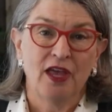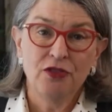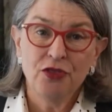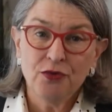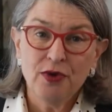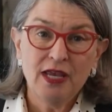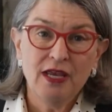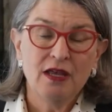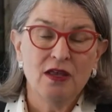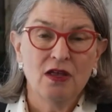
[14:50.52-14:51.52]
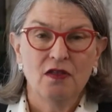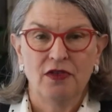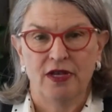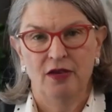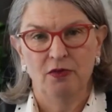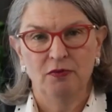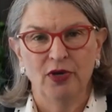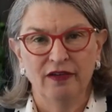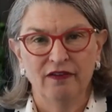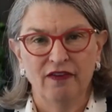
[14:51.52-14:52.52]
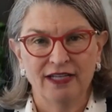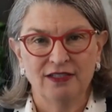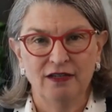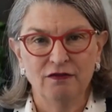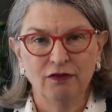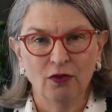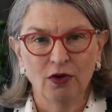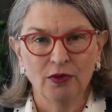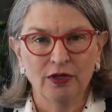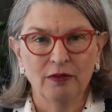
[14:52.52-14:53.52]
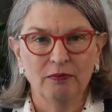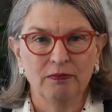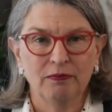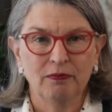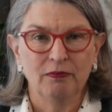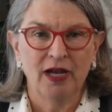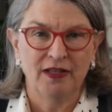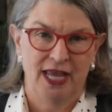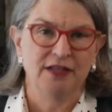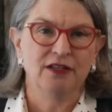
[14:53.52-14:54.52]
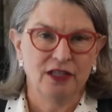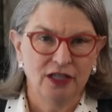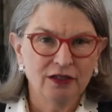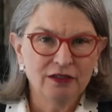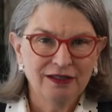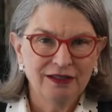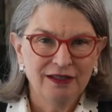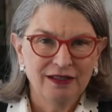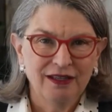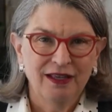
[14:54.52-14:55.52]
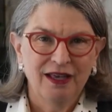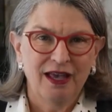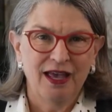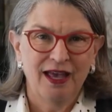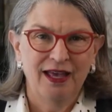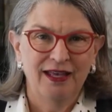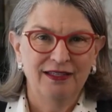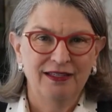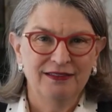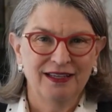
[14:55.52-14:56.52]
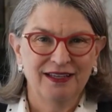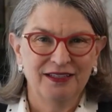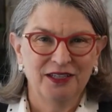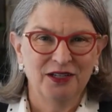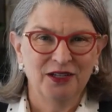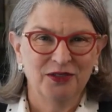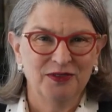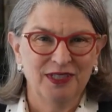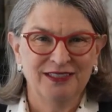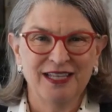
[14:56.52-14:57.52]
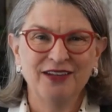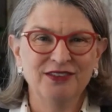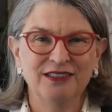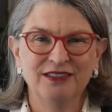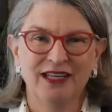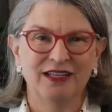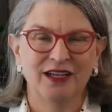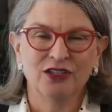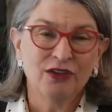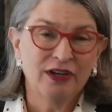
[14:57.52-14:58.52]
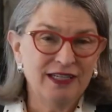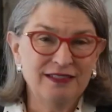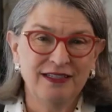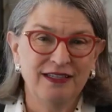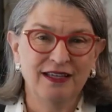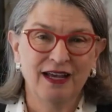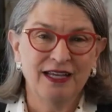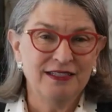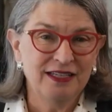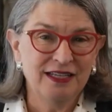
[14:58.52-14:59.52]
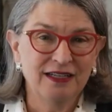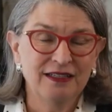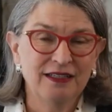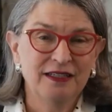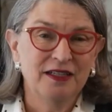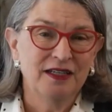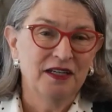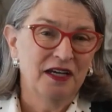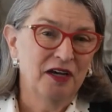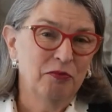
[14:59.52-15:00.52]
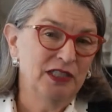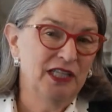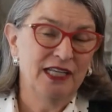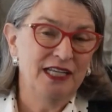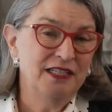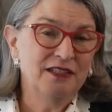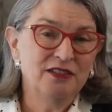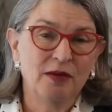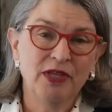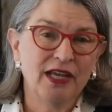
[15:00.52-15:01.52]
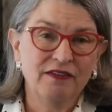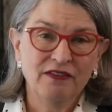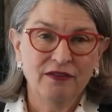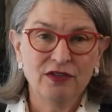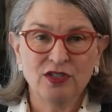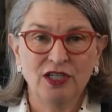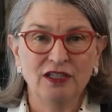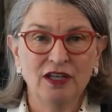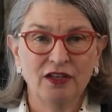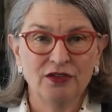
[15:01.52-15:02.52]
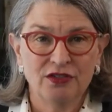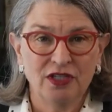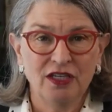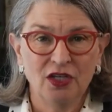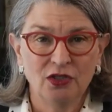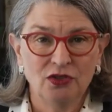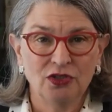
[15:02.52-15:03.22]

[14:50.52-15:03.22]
And three, that he would bring a vaccine forward by the end of the year. And, you know, it sounded like a crazy idea, uh, but then he did something I've never seen another CEO